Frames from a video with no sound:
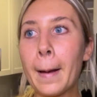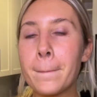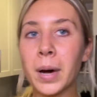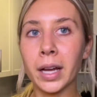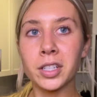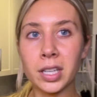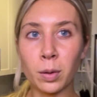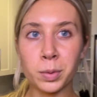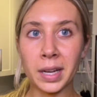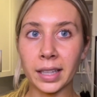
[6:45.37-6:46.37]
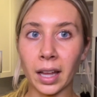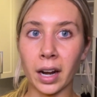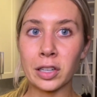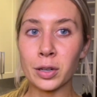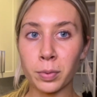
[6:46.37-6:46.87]
but it just helps me get that
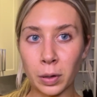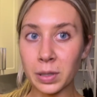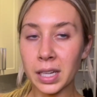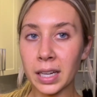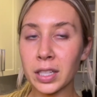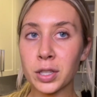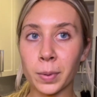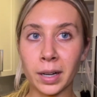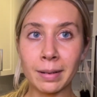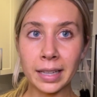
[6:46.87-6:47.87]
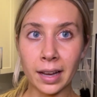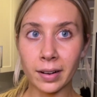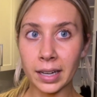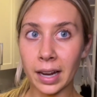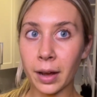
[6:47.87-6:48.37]
extra protein in. So we're gonna make that
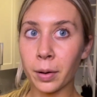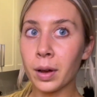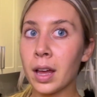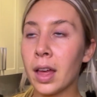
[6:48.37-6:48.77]
right now.